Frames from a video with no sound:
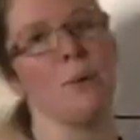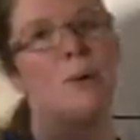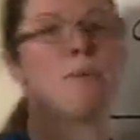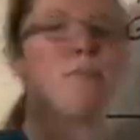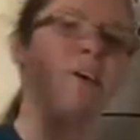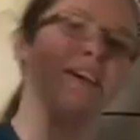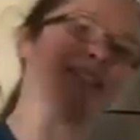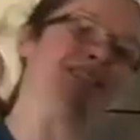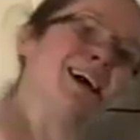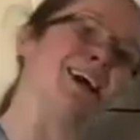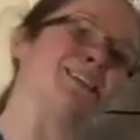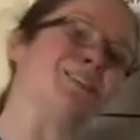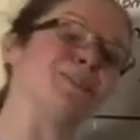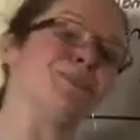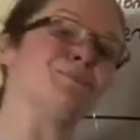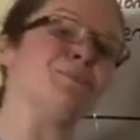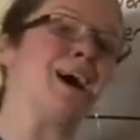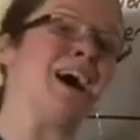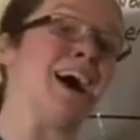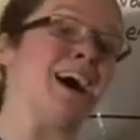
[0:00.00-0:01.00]

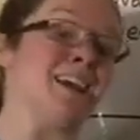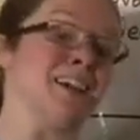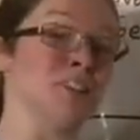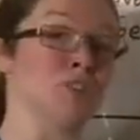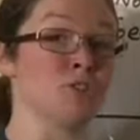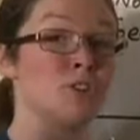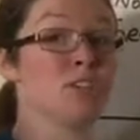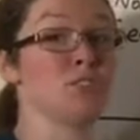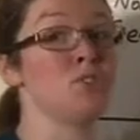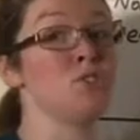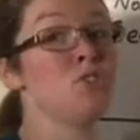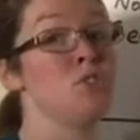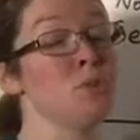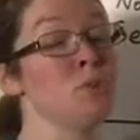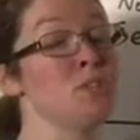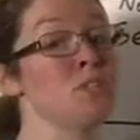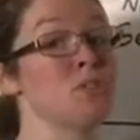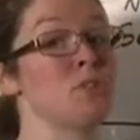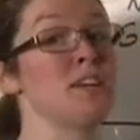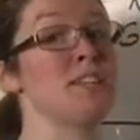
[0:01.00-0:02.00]
mandatum, I entrust, to
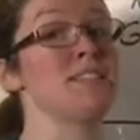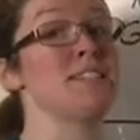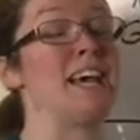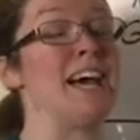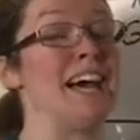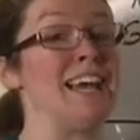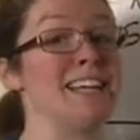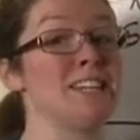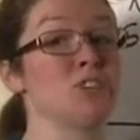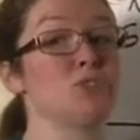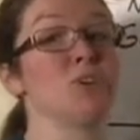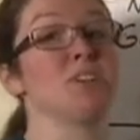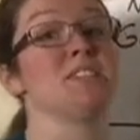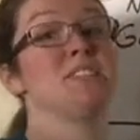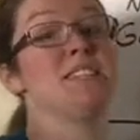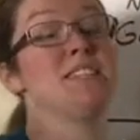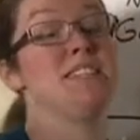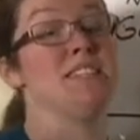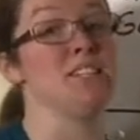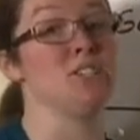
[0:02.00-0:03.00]
entrust, I
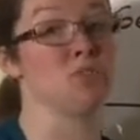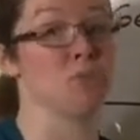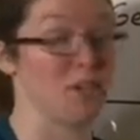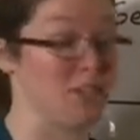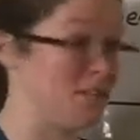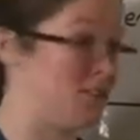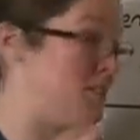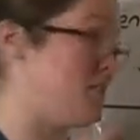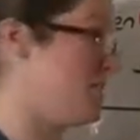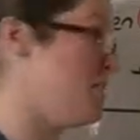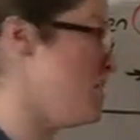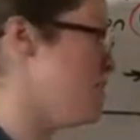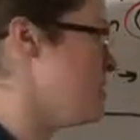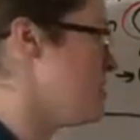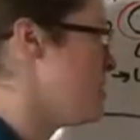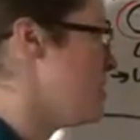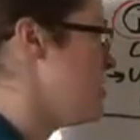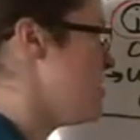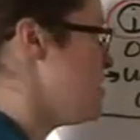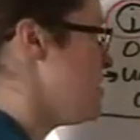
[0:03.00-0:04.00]
entrusted, entrusted.
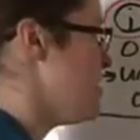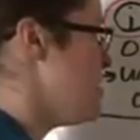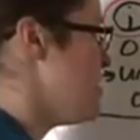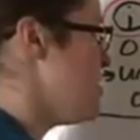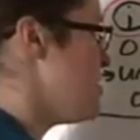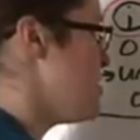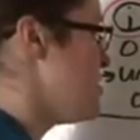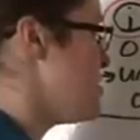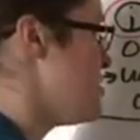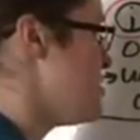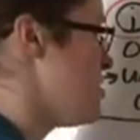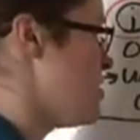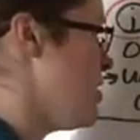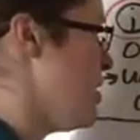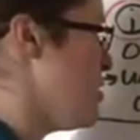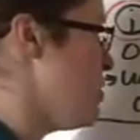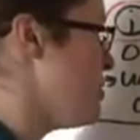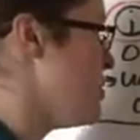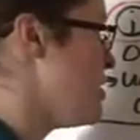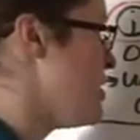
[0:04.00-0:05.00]
So
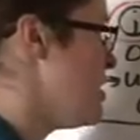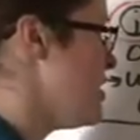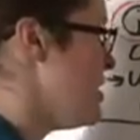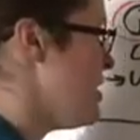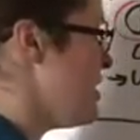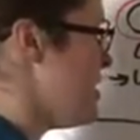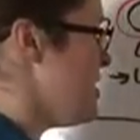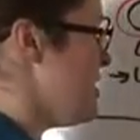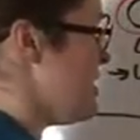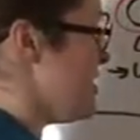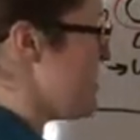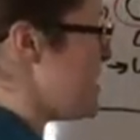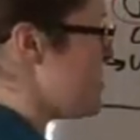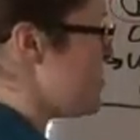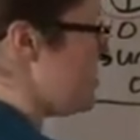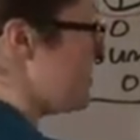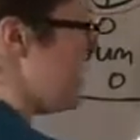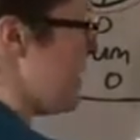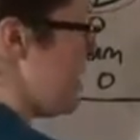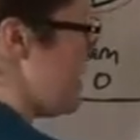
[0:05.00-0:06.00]
this is
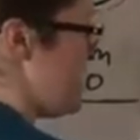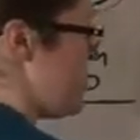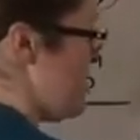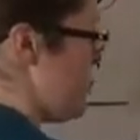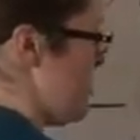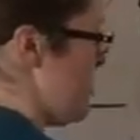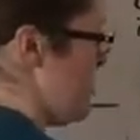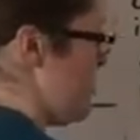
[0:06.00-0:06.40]
related to